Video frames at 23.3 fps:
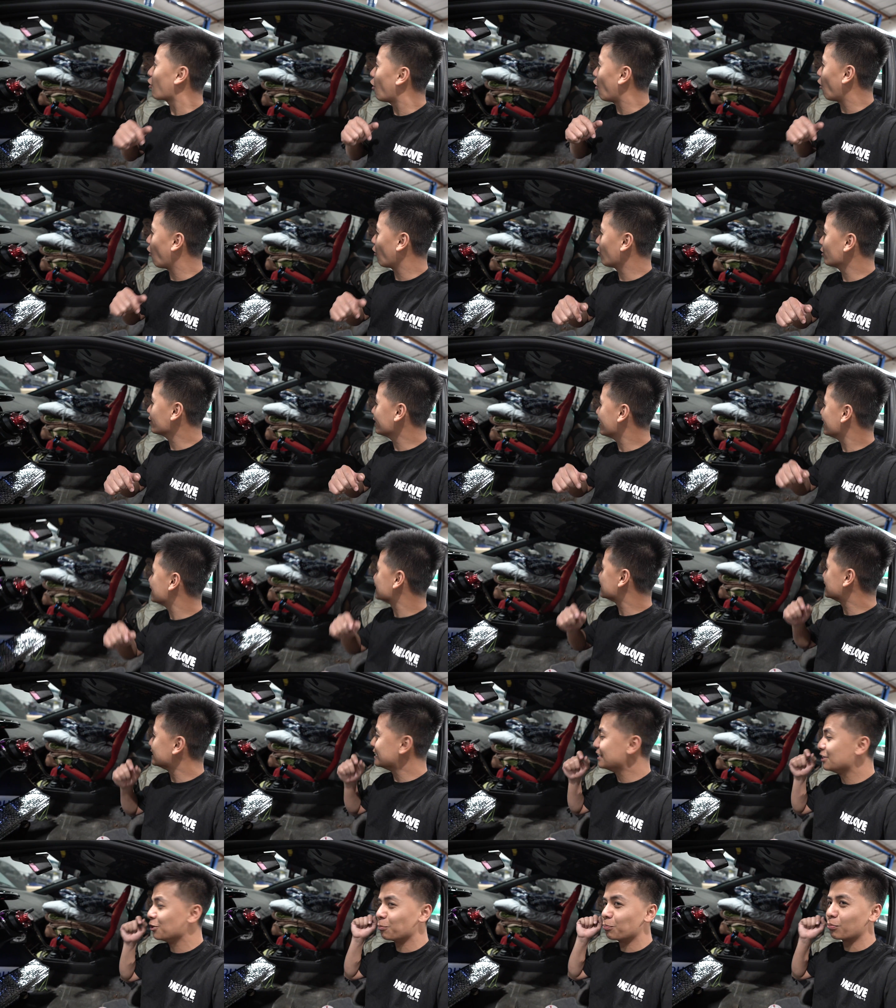car that is
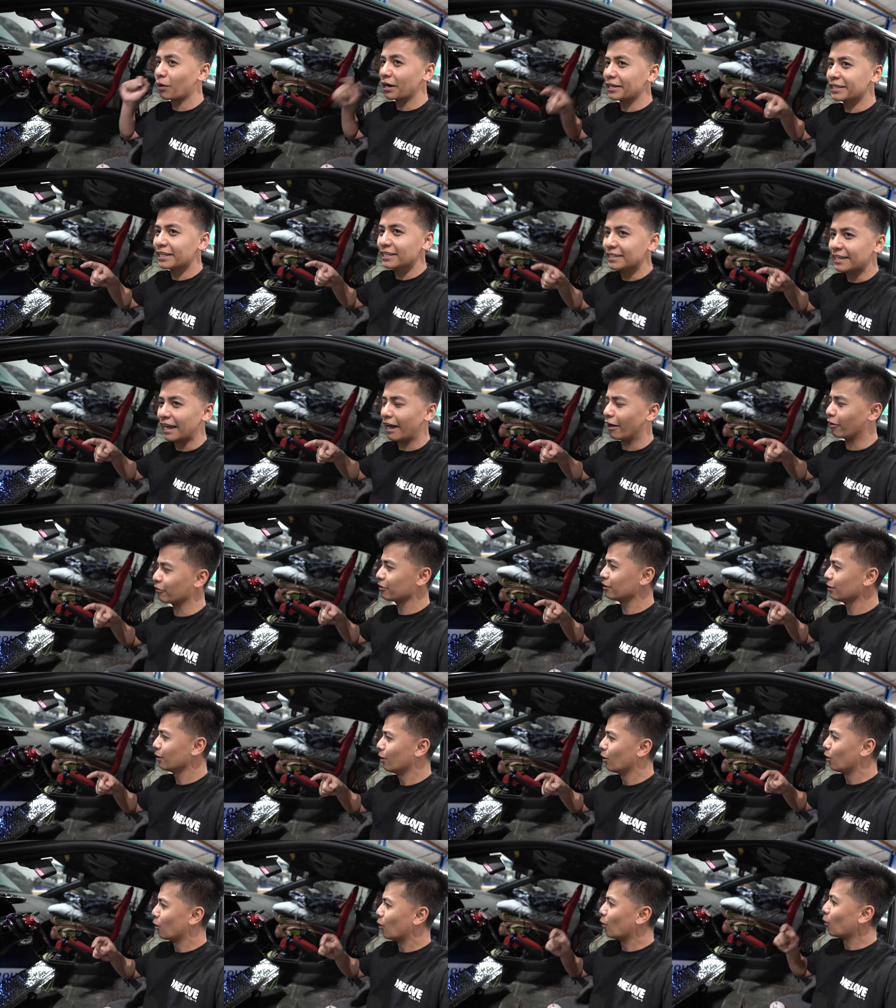either breaking down mm
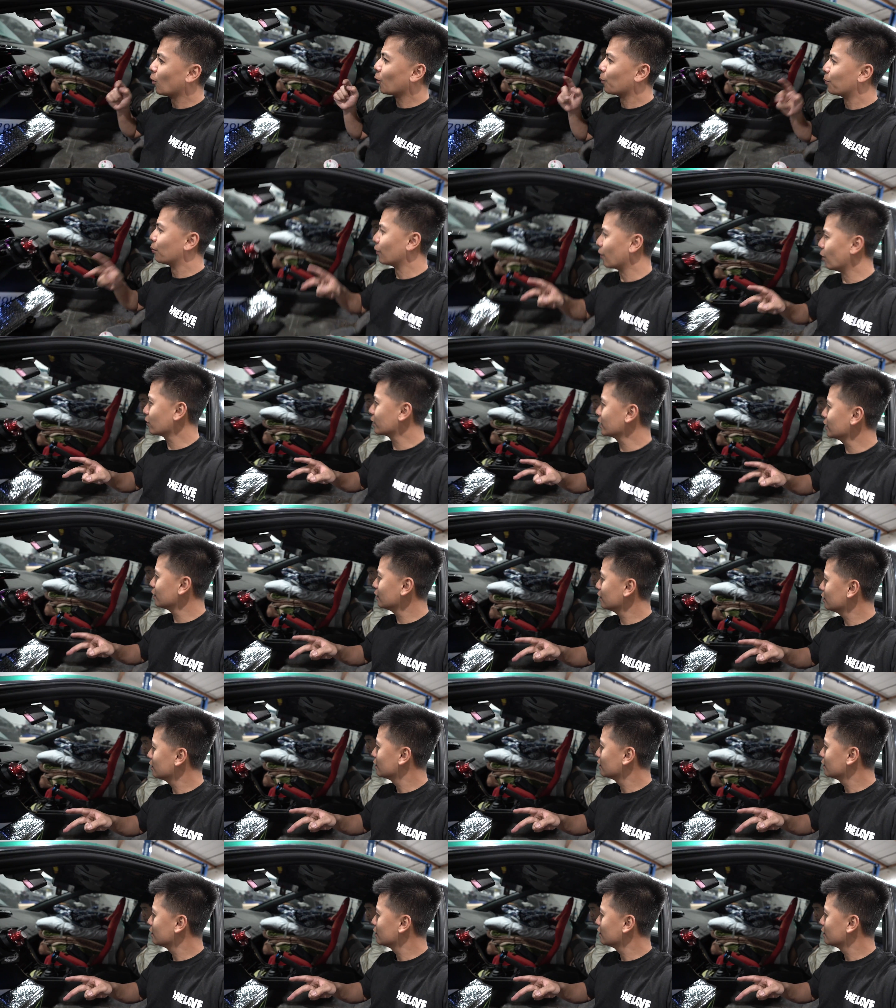-hmm. or mm-hmm. broken